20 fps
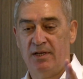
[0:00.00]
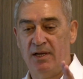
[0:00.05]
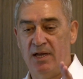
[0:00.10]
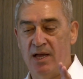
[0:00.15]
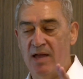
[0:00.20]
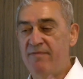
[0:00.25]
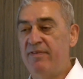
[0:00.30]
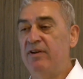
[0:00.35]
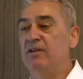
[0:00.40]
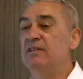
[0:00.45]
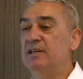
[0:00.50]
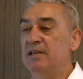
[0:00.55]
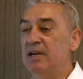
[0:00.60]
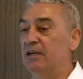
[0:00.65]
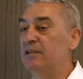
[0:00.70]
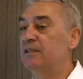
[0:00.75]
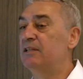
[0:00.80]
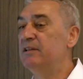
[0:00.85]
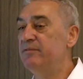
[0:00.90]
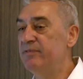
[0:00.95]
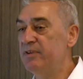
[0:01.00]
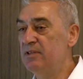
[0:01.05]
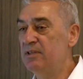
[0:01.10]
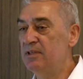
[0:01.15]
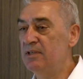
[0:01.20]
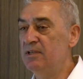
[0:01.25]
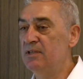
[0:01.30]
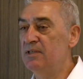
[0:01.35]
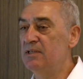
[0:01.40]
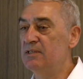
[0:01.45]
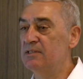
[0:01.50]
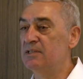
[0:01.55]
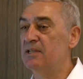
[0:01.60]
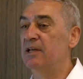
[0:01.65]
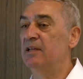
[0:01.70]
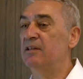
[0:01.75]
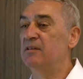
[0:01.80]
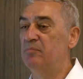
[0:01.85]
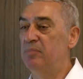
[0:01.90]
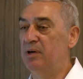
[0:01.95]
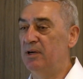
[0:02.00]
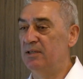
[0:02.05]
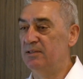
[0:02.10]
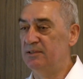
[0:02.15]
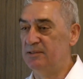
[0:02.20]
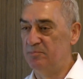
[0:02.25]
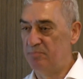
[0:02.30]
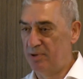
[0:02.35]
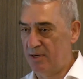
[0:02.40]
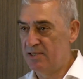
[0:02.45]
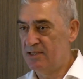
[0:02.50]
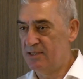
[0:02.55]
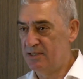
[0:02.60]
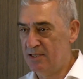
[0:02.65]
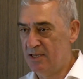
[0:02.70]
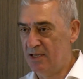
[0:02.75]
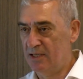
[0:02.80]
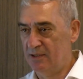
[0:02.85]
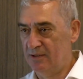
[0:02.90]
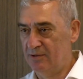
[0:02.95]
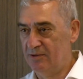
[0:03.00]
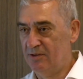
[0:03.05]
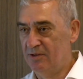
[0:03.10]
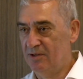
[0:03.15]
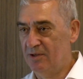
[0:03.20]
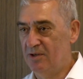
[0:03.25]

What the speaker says: everyday activity is led by the president,